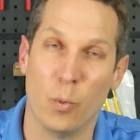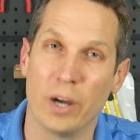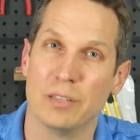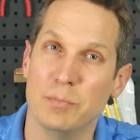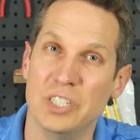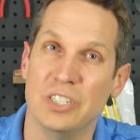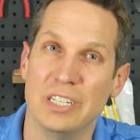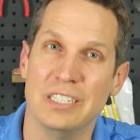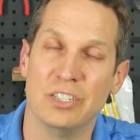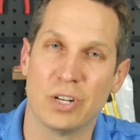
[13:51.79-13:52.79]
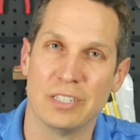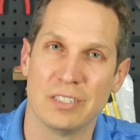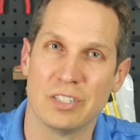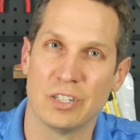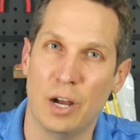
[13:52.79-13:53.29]
where the BJT
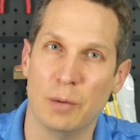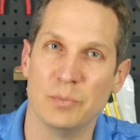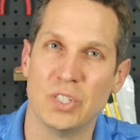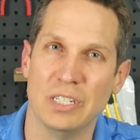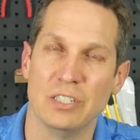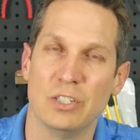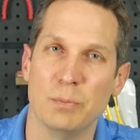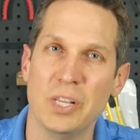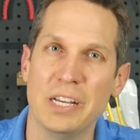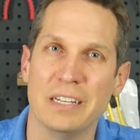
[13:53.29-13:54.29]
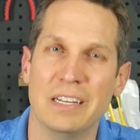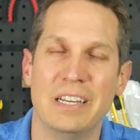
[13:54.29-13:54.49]
transistor comes into play.